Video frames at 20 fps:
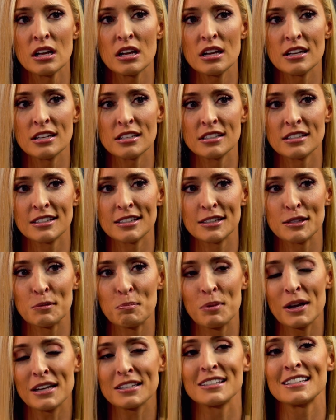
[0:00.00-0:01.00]
is the
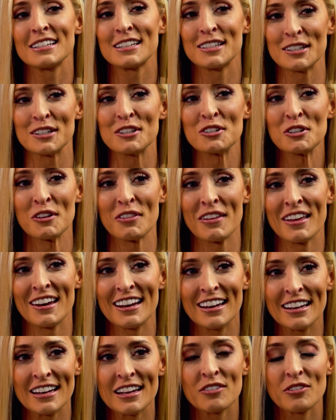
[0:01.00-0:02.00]
best decision that
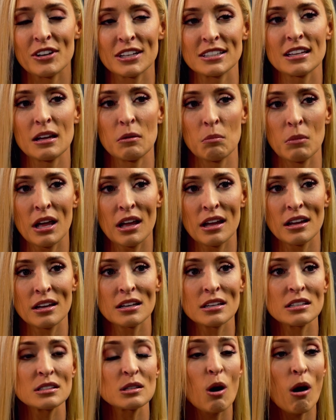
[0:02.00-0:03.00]
any of us can make.
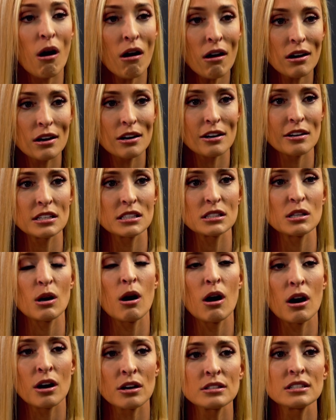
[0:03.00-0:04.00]
And it's hard. It's a
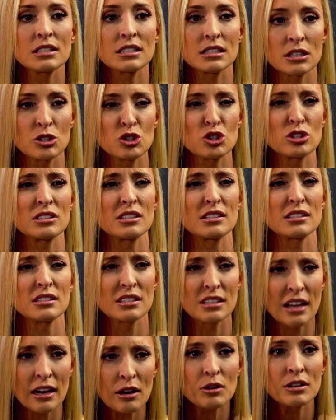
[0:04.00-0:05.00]
hard decision. It's a
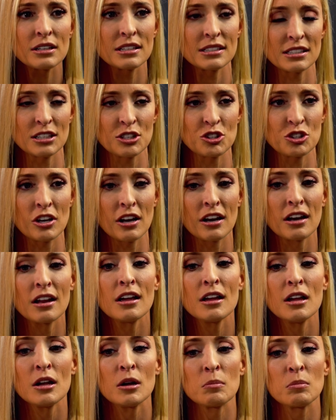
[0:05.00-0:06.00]
scary decision.
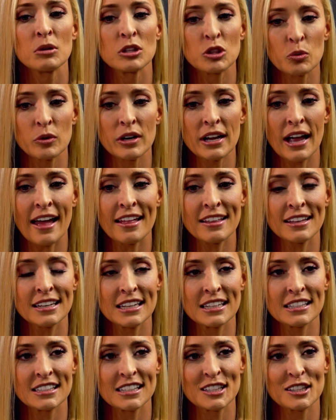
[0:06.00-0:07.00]
But the
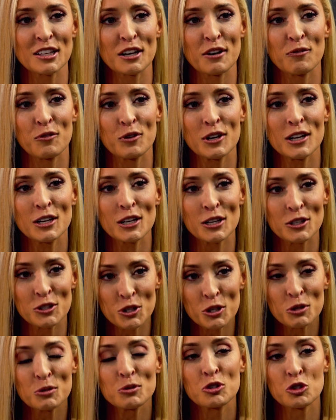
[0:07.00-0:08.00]
reality is that if we can
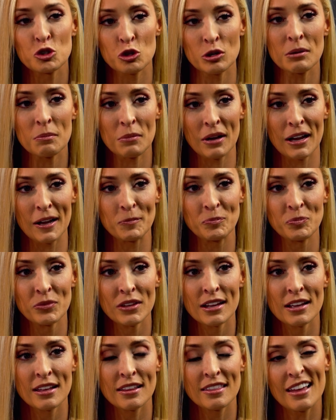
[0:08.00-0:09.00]
choose treatment,
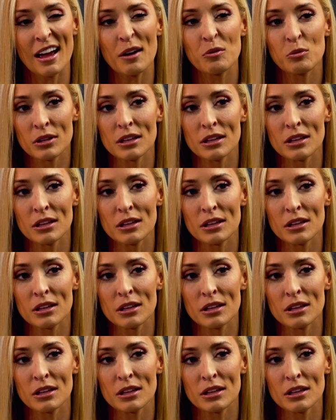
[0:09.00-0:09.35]
that